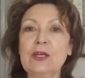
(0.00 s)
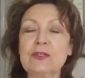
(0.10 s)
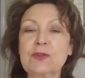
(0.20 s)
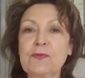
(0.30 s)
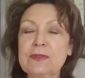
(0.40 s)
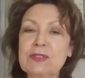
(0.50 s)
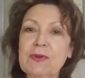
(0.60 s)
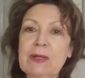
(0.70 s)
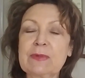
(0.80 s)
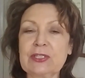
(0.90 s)
So first of
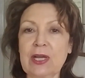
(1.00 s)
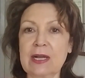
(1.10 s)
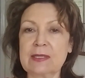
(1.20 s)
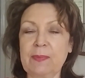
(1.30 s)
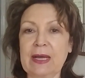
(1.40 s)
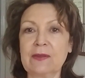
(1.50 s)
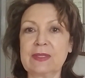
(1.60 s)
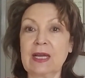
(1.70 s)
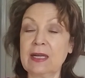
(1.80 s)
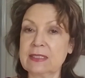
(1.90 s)
all, I'm going to talk about
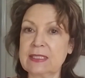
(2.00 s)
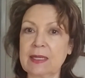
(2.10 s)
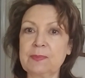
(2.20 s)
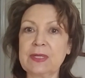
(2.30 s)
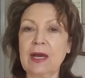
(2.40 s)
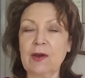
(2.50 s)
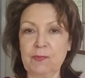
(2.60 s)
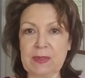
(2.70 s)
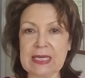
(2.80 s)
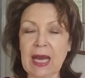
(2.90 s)
the concept
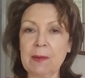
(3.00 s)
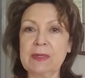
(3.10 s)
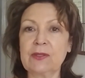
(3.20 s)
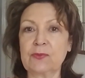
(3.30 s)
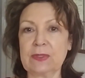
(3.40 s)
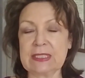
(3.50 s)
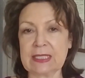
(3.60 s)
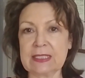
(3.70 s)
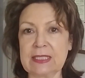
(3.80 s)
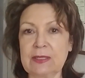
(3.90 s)
of becoming
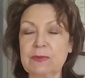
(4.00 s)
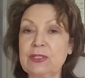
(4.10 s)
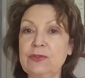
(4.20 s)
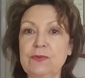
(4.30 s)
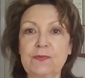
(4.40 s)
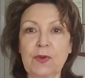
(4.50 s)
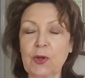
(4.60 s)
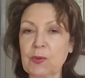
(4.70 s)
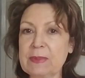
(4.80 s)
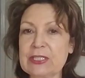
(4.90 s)
360, which you've
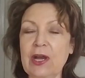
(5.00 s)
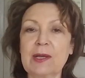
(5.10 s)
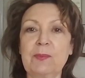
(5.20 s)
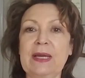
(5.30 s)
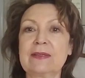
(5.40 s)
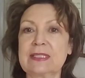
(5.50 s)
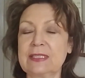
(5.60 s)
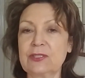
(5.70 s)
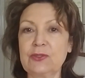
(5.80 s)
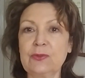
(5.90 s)
heard me talk about
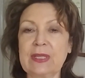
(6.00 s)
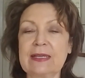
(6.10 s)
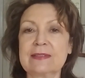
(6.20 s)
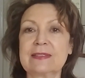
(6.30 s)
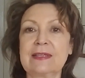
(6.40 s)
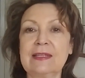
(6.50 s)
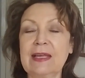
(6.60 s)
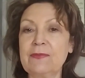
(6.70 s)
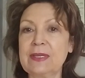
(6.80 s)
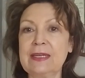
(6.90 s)
since
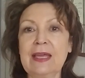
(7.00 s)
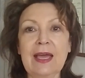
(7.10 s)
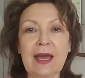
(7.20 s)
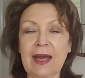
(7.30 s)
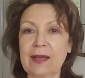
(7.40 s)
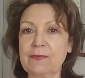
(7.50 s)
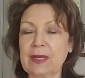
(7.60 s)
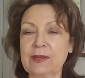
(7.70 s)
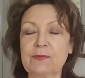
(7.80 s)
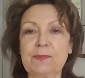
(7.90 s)
2011. I've
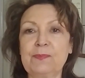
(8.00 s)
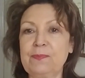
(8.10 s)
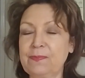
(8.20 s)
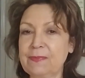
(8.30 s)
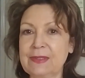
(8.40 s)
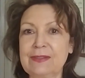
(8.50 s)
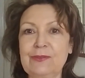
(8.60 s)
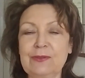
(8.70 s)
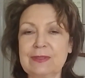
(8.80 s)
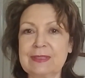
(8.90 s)
kind of
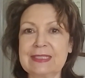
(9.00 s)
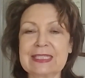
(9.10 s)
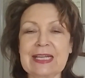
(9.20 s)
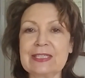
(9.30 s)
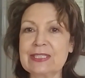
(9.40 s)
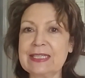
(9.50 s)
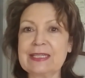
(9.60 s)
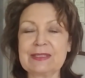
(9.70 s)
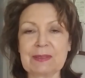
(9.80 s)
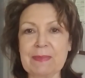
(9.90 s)
discussed
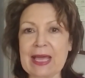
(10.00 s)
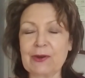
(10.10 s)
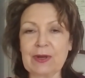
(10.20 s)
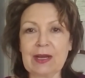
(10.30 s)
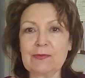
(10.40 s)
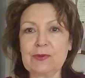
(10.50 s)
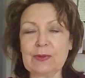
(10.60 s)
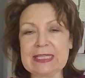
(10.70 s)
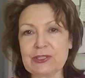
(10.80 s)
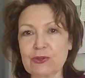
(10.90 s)
it. It's a matter of
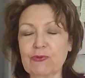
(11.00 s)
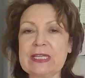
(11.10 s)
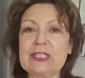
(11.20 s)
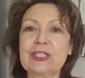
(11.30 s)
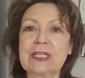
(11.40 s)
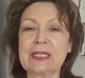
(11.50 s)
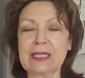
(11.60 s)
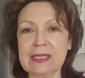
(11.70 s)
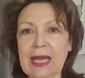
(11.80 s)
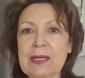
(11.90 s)
integration and
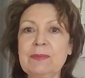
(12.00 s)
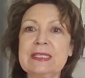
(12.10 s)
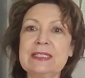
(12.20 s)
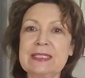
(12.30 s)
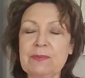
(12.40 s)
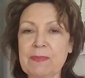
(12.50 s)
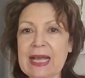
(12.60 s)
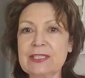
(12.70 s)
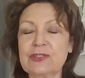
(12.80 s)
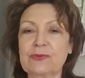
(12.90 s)
alignment and
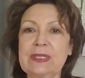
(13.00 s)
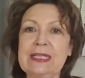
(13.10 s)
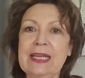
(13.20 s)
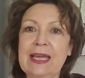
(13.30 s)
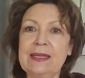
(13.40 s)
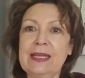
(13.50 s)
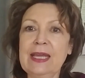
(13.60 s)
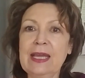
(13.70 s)
mastery and